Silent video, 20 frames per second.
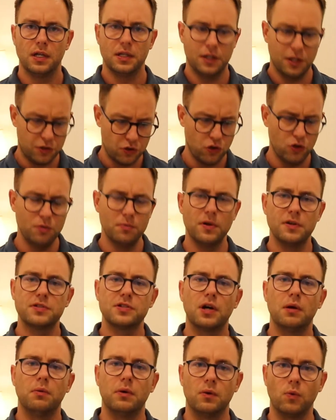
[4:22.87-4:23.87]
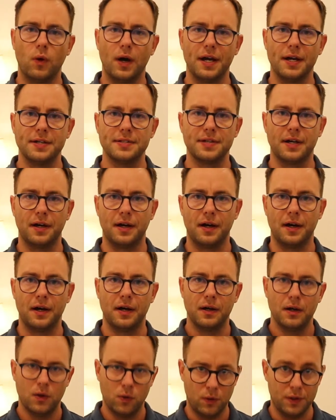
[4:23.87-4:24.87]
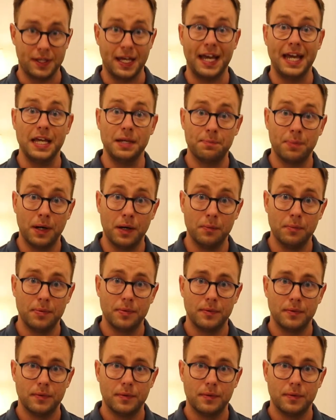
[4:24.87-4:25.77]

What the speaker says: The two most common ways are with a heat pump,